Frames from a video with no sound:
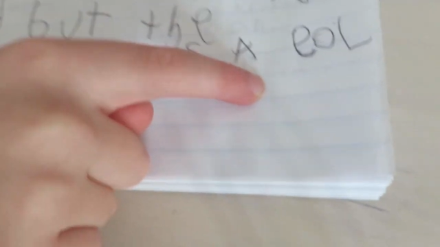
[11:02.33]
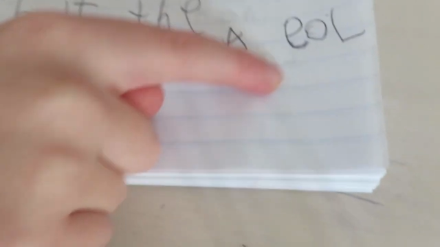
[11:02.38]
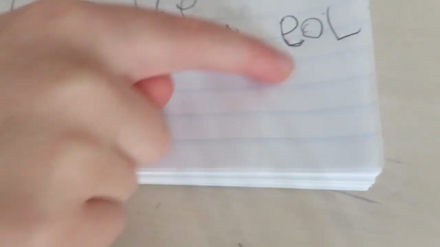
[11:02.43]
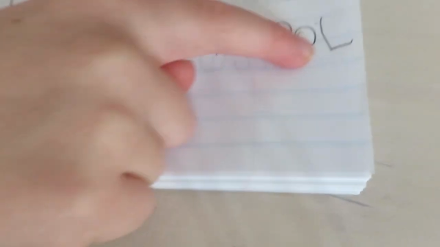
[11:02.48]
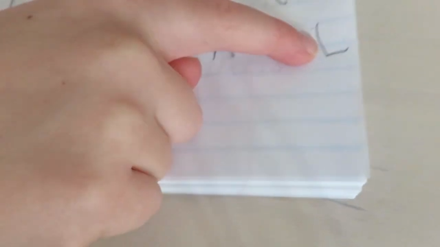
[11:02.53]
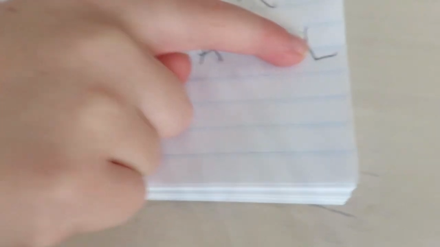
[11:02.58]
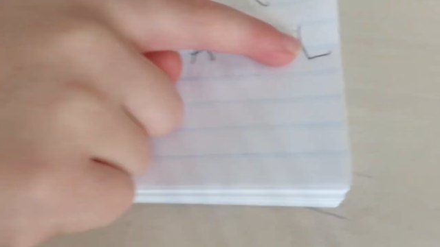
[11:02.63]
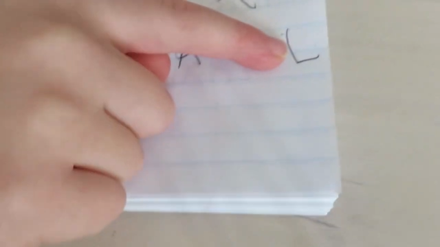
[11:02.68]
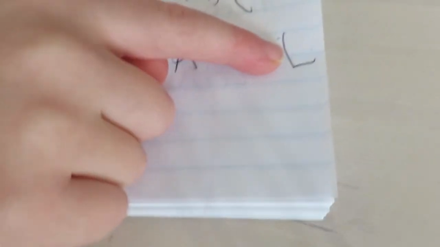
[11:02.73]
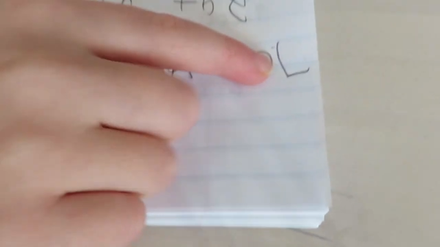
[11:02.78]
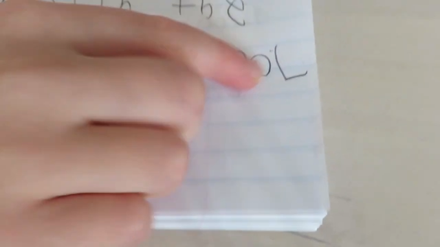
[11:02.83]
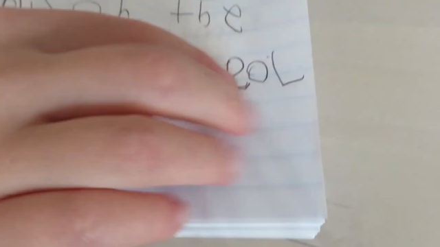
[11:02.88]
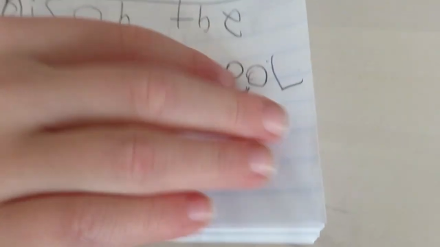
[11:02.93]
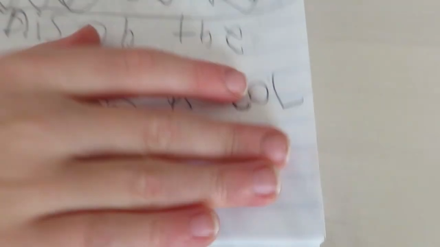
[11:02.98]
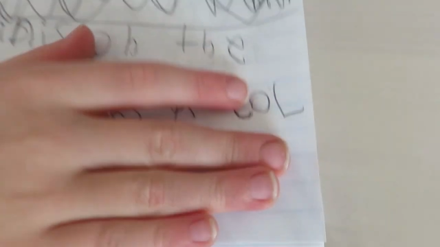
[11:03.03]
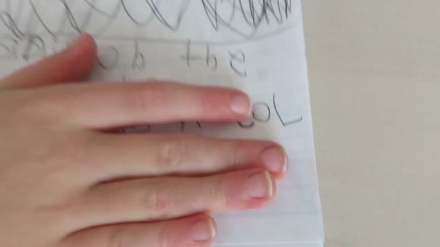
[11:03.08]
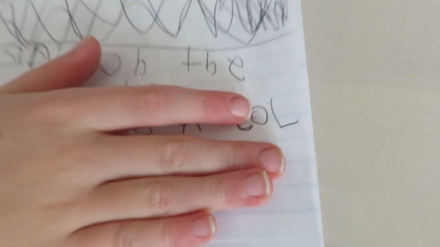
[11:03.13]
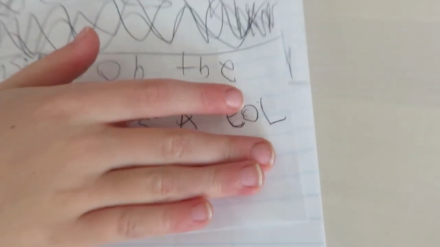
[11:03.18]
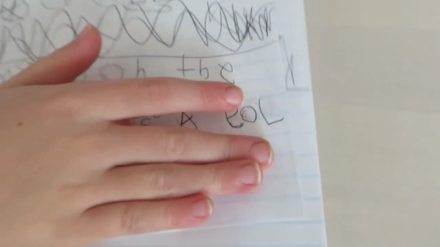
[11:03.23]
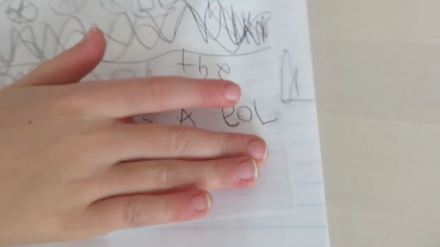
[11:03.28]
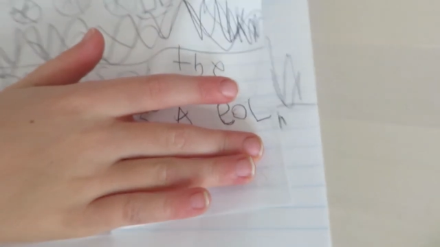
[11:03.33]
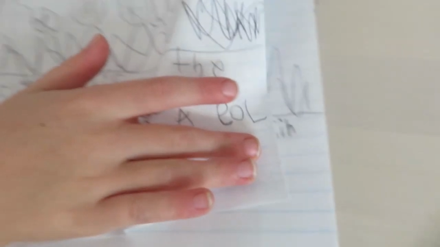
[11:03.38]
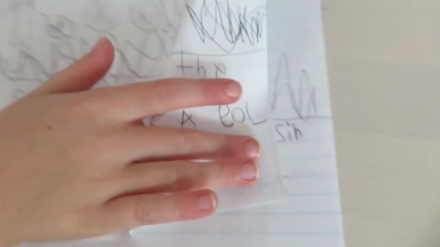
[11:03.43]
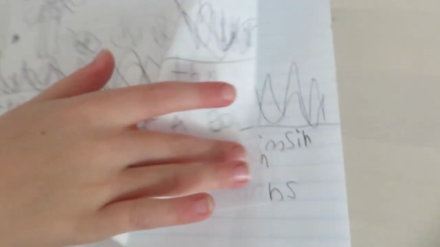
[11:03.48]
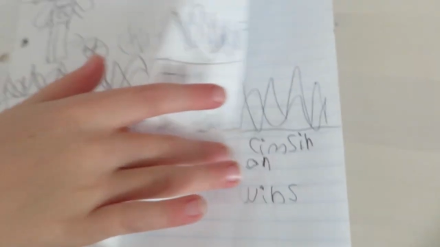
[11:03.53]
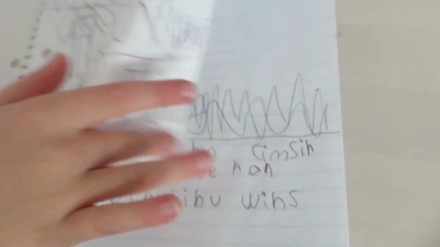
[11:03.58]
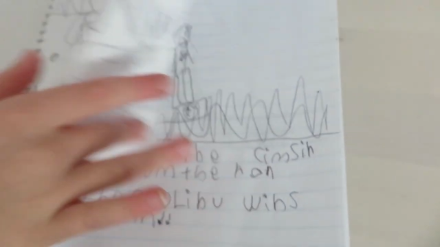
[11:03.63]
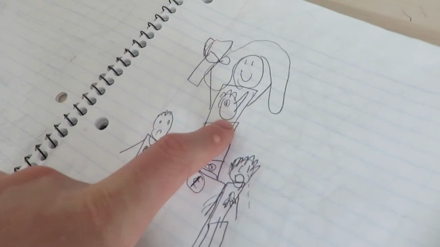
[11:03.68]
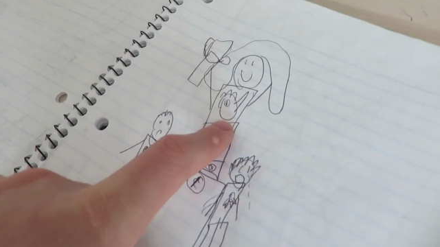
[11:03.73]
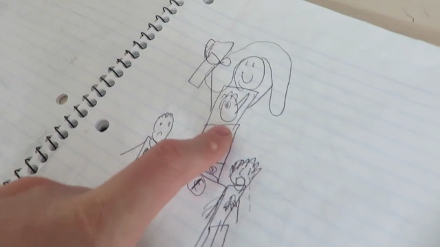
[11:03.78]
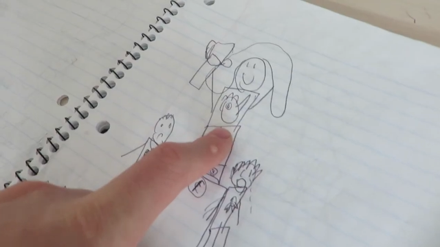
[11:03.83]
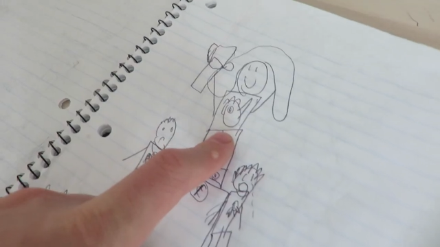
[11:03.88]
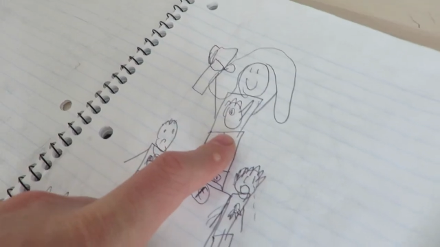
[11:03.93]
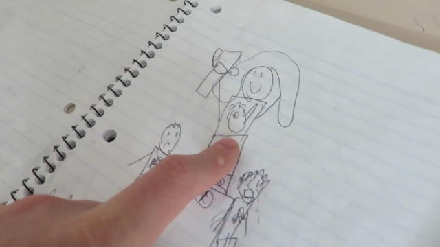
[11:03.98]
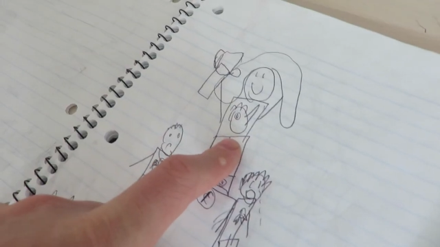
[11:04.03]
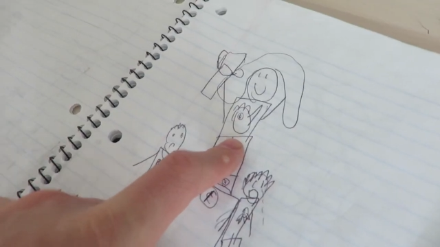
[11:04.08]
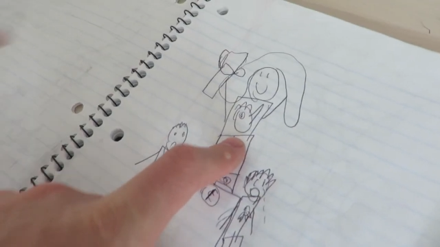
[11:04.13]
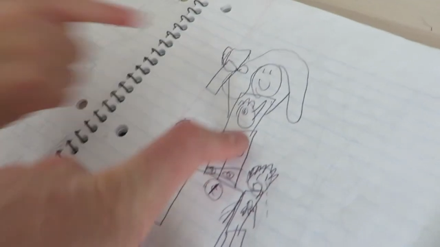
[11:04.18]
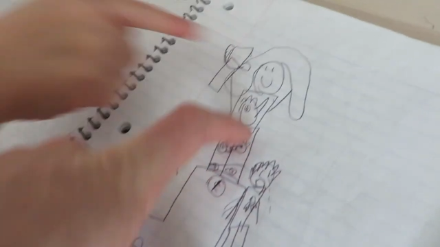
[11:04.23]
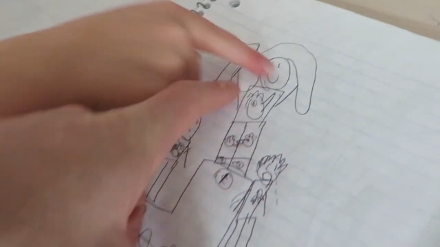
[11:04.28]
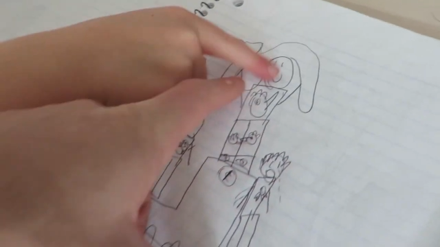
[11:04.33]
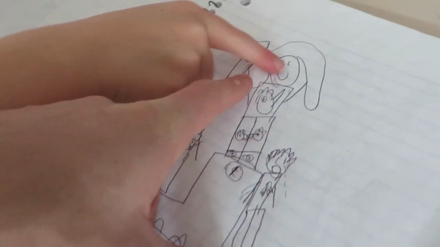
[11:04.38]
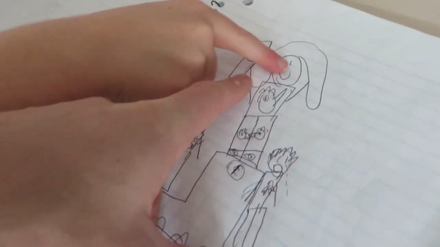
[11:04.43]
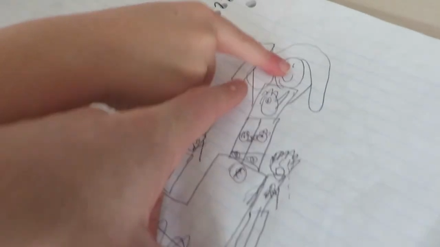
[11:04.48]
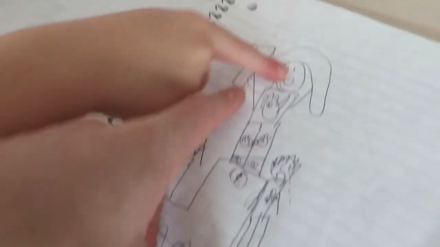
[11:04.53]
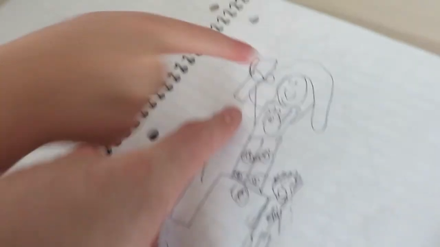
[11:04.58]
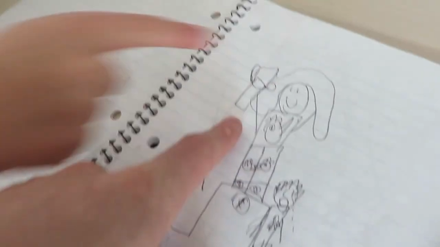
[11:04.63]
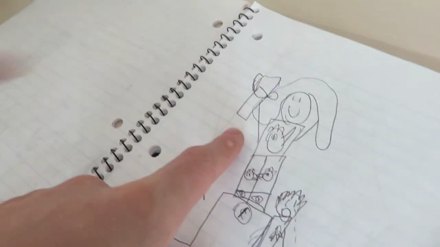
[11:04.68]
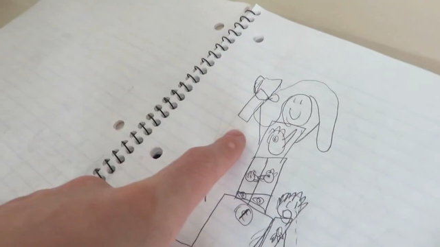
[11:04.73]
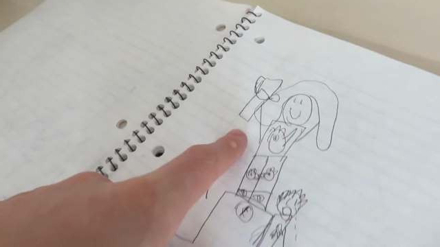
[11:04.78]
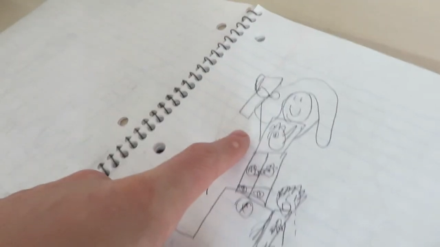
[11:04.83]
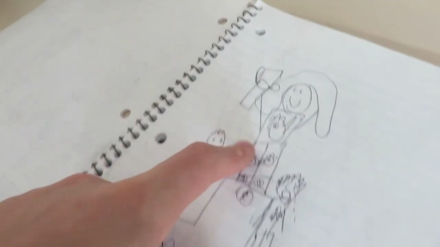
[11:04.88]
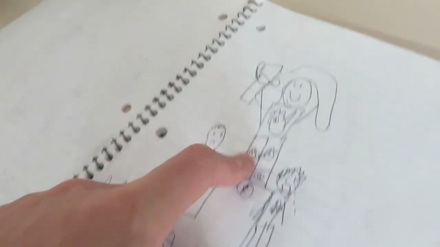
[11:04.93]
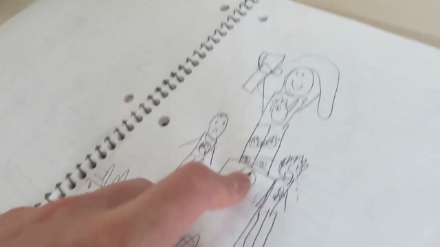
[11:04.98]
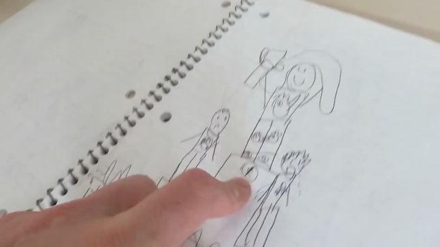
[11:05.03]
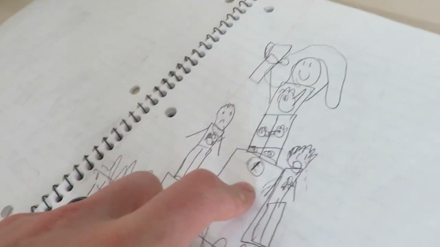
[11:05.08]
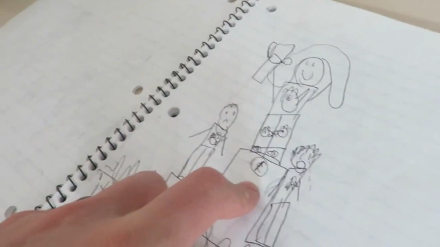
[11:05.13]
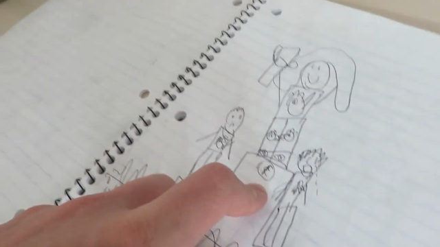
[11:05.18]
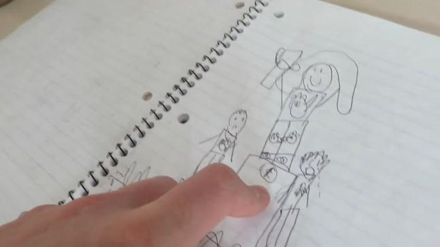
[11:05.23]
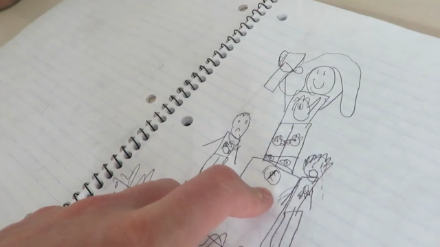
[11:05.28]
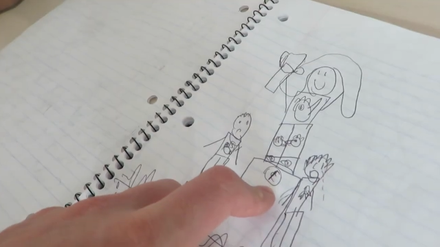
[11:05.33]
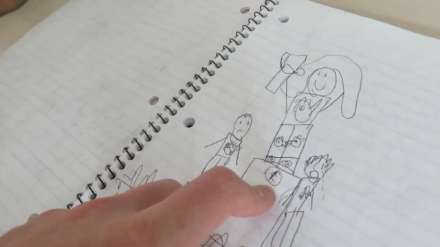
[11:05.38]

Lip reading: No face is visible, so there are no lips to read.